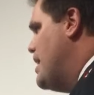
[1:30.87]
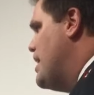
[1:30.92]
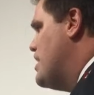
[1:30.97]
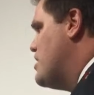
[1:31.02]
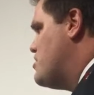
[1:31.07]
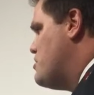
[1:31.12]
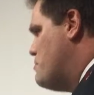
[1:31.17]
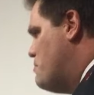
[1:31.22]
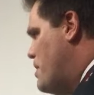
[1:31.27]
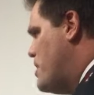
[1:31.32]

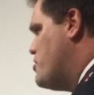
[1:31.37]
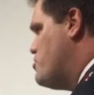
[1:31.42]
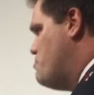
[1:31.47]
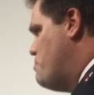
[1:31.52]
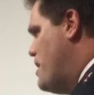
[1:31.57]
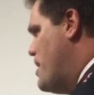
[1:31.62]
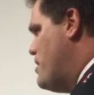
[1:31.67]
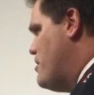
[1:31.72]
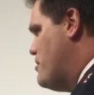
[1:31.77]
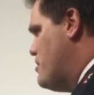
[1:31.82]
it's much
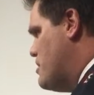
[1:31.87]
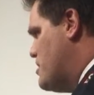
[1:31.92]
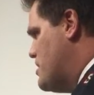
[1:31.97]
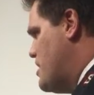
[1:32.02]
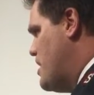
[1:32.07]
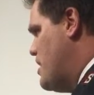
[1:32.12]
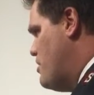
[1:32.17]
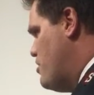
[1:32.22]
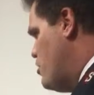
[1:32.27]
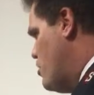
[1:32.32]
better to
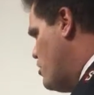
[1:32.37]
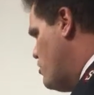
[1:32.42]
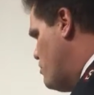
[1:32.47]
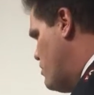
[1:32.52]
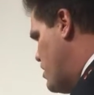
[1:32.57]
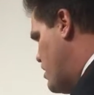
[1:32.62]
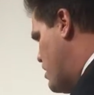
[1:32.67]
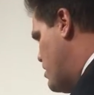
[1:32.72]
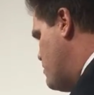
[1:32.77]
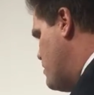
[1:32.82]
send her
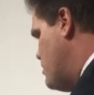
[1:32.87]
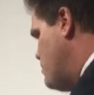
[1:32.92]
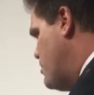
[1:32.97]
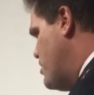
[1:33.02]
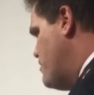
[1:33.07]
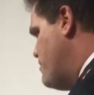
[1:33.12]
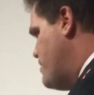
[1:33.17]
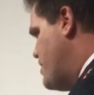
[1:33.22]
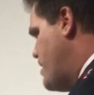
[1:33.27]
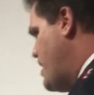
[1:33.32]
with a
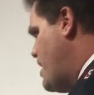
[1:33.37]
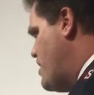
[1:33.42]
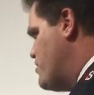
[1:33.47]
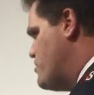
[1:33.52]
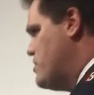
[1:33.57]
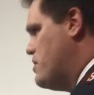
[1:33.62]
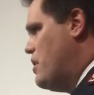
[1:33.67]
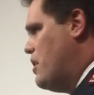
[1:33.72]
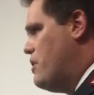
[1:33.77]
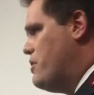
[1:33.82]
commitment of
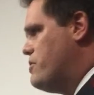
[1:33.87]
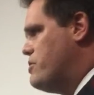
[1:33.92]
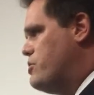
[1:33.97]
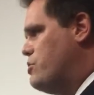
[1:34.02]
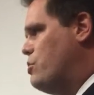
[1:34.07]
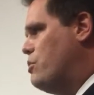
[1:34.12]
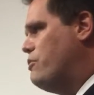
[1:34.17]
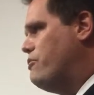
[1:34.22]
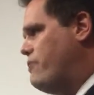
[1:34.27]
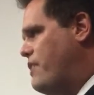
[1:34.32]
$1,000
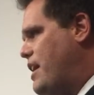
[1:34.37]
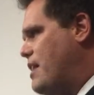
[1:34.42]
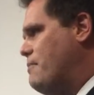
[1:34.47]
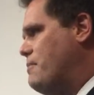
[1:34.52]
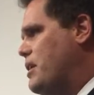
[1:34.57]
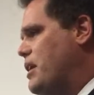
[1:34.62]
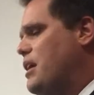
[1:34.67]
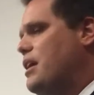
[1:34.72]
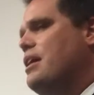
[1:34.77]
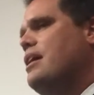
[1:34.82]
to her
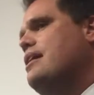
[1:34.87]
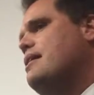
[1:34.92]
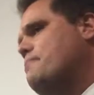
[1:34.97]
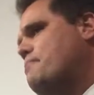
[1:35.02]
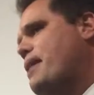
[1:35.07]
family